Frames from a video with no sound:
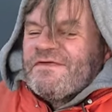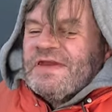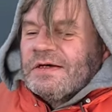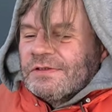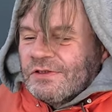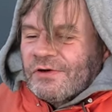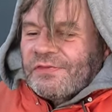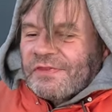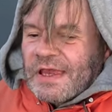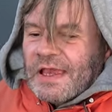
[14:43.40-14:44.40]
feel or
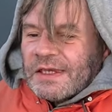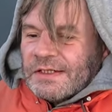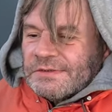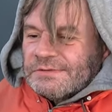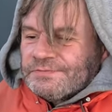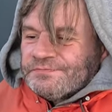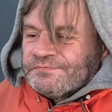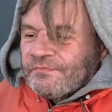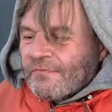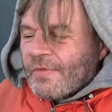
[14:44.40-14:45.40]
think
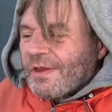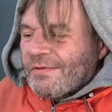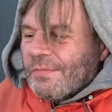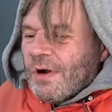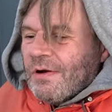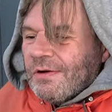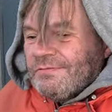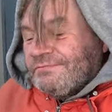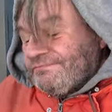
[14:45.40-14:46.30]
but